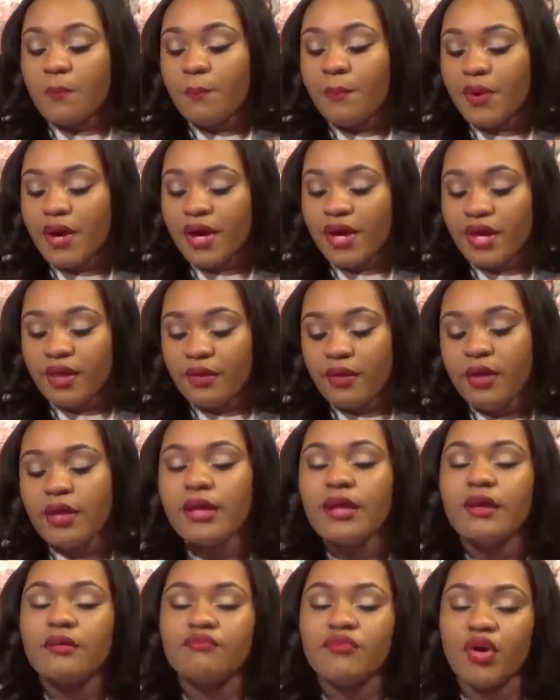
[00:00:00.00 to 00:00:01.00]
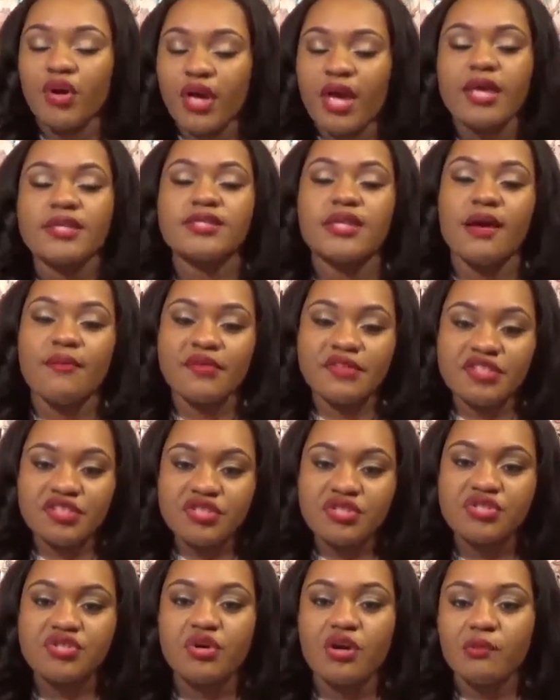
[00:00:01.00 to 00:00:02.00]
But okay, so I
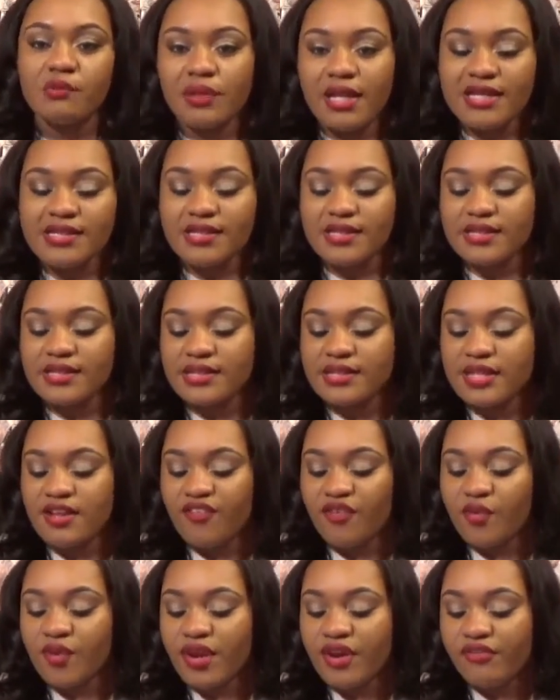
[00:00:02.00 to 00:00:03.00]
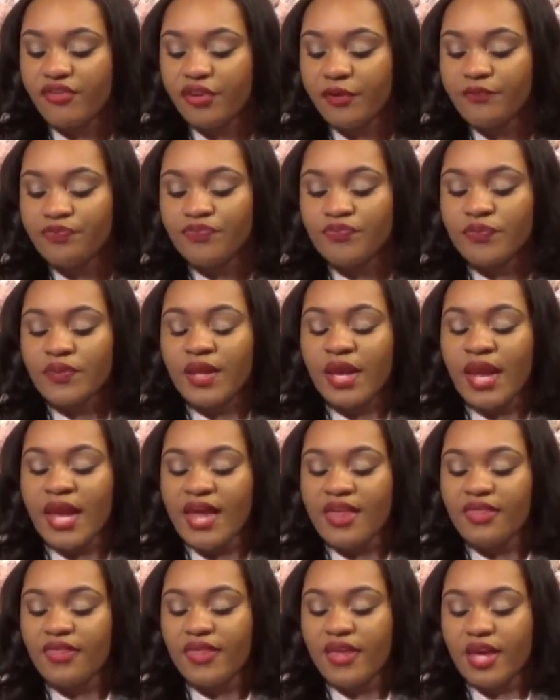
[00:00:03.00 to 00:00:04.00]
mentioned the song Blessings and stuff or whatever,
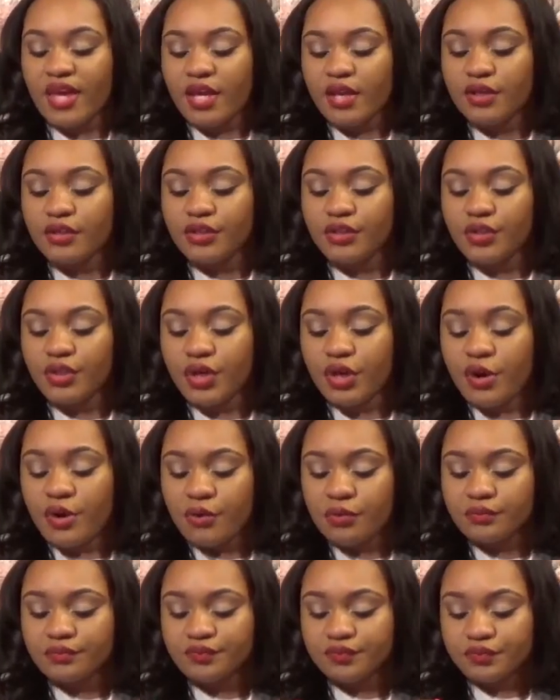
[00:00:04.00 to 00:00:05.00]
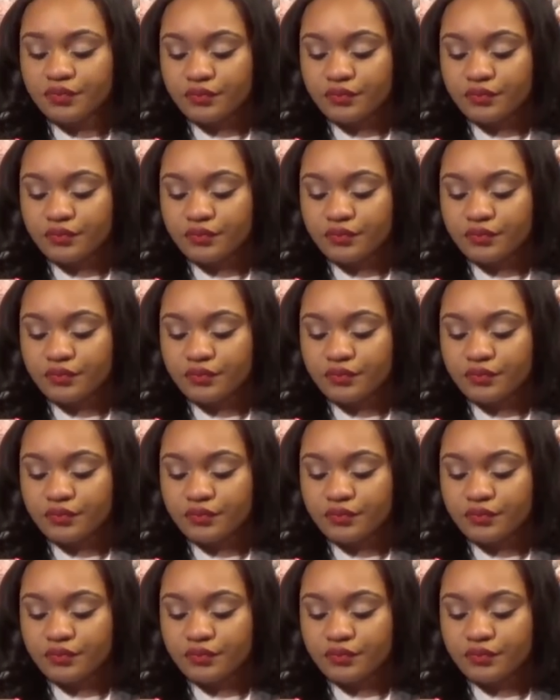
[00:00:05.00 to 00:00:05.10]
and then, you know,